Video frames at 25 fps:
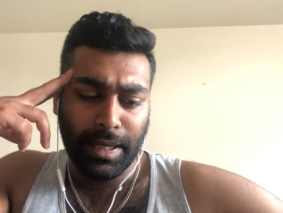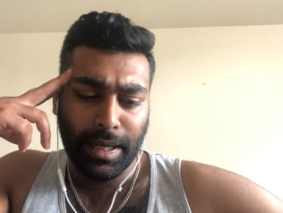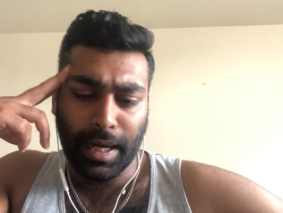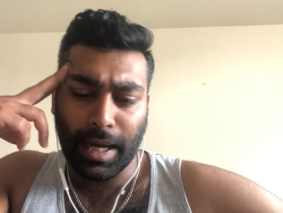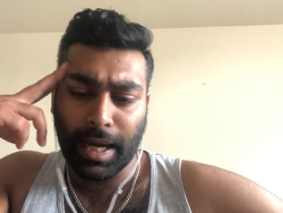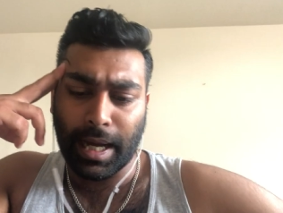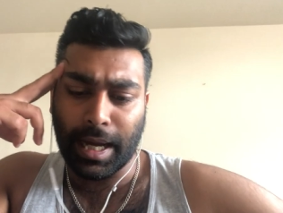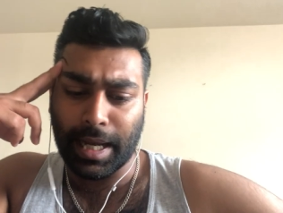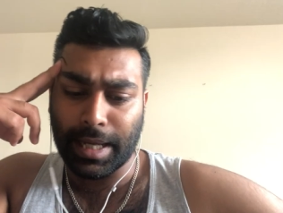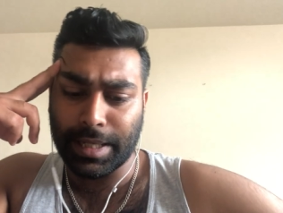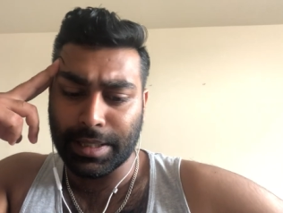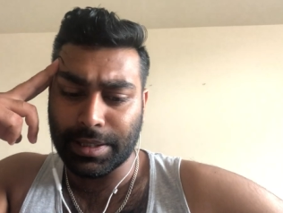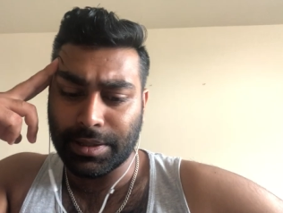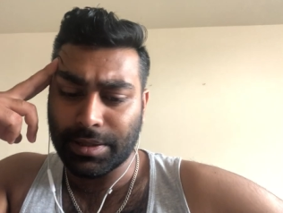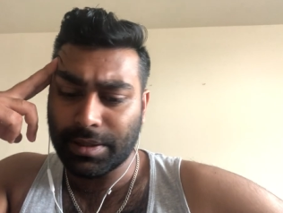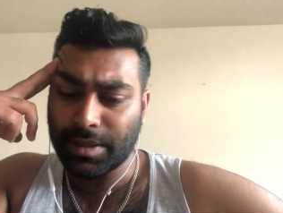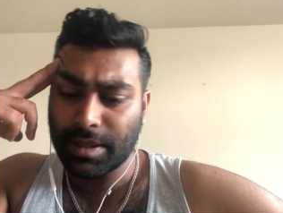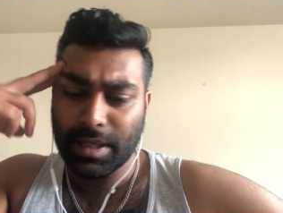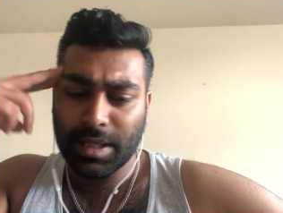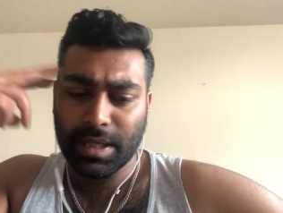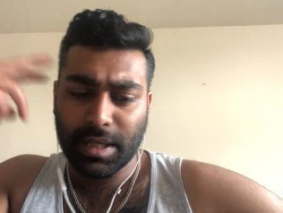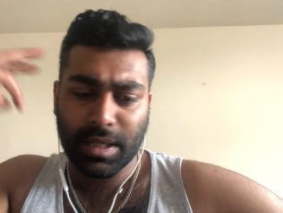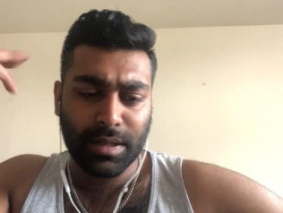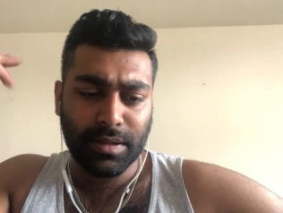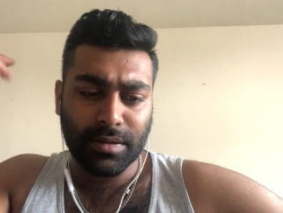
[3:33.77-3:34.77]
and
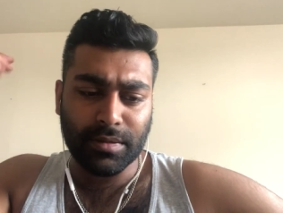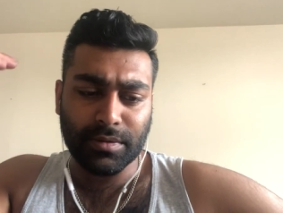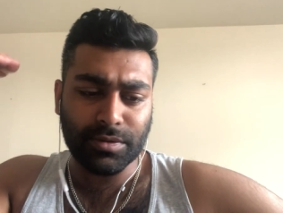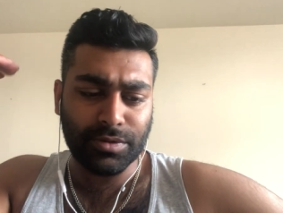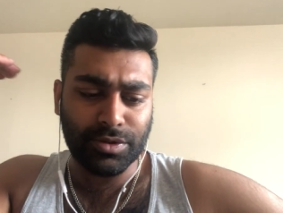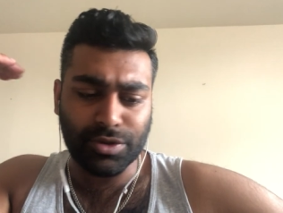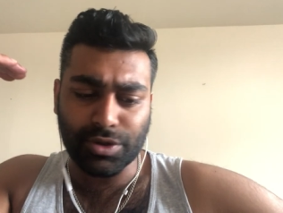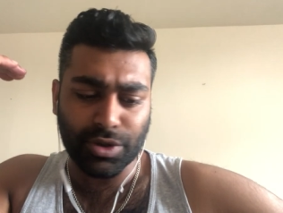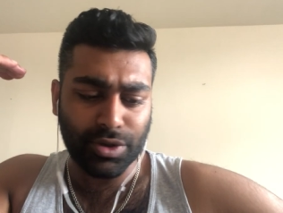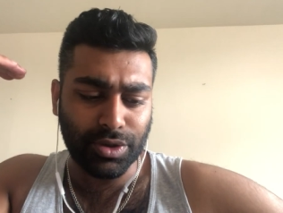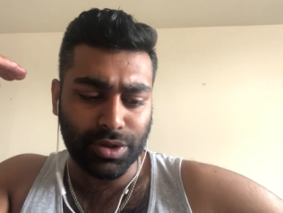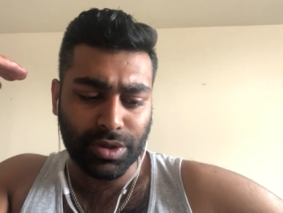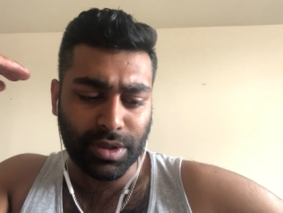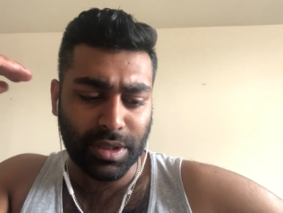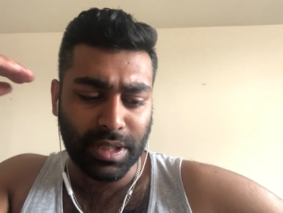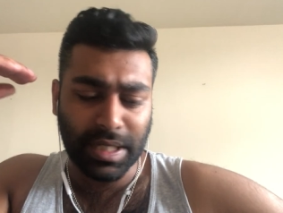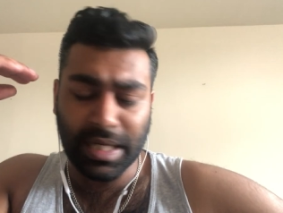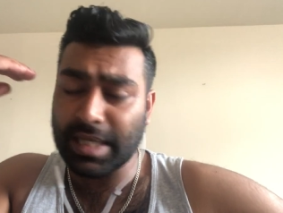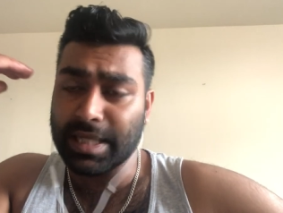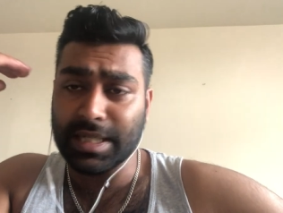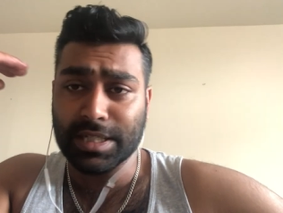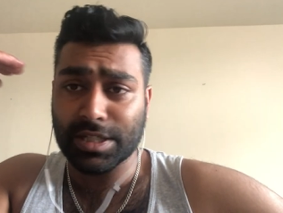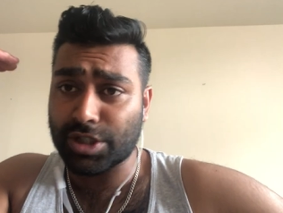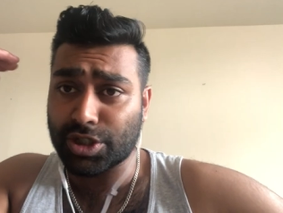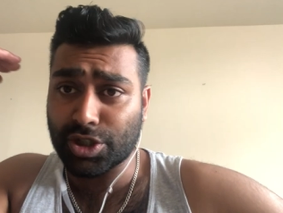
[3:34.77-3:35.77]
just
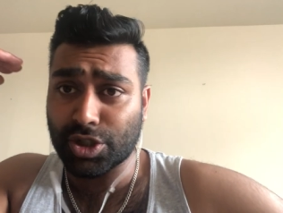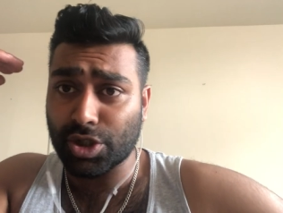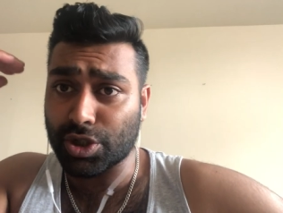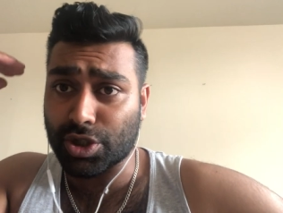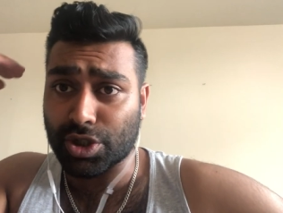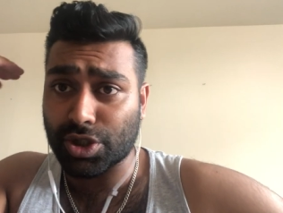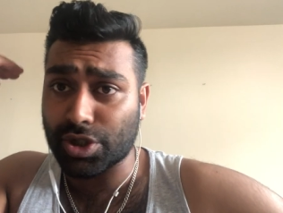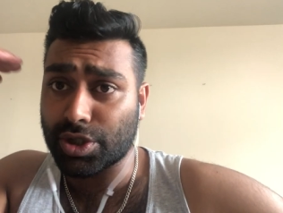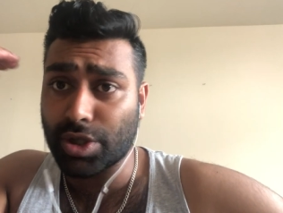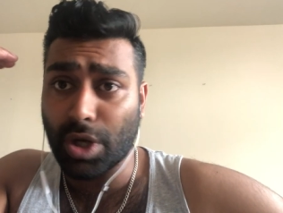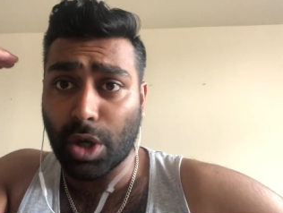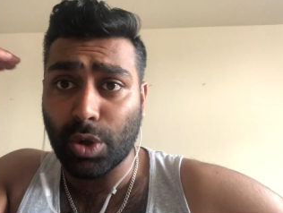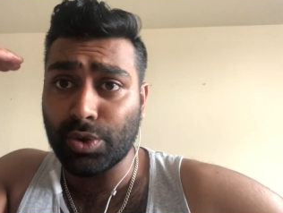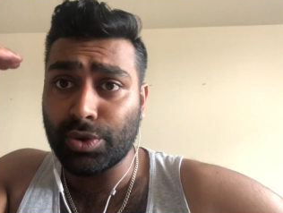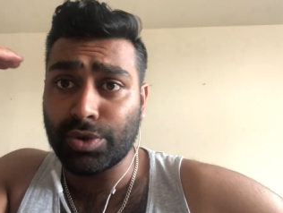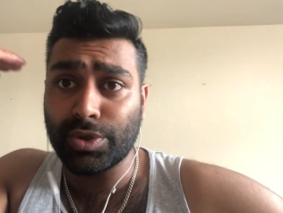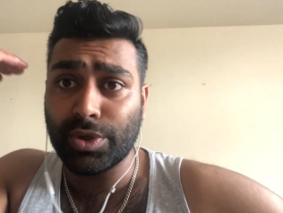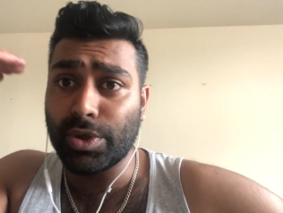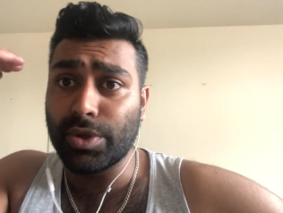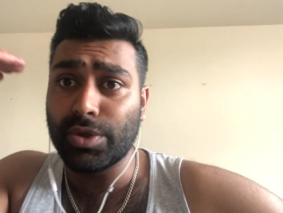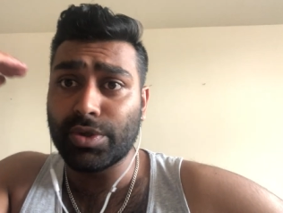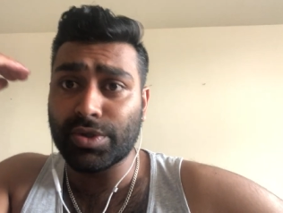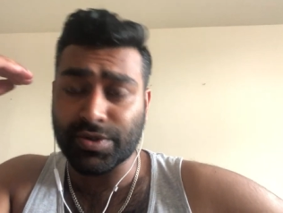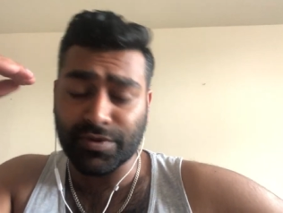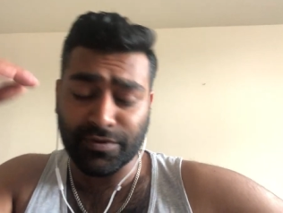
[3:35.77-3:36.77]
it's just so
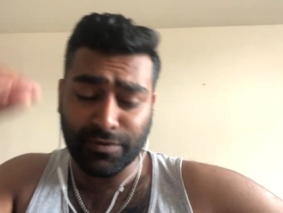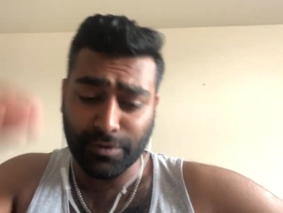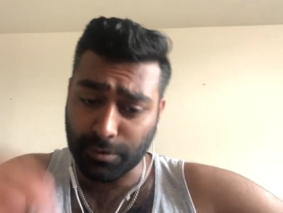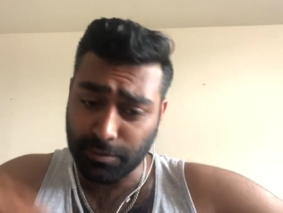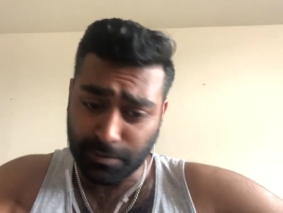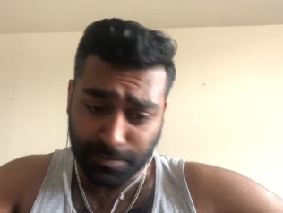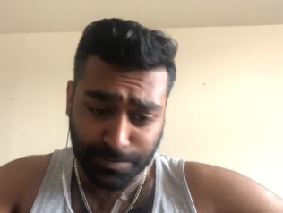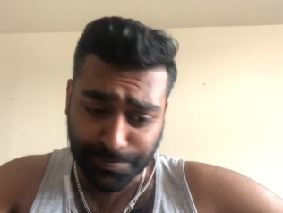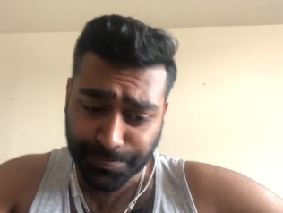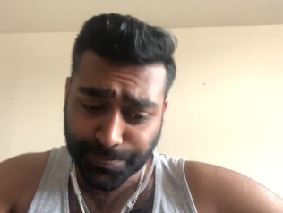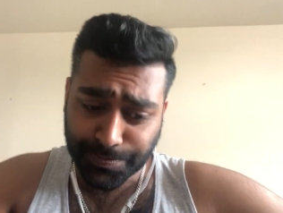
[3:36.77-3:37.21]
useful.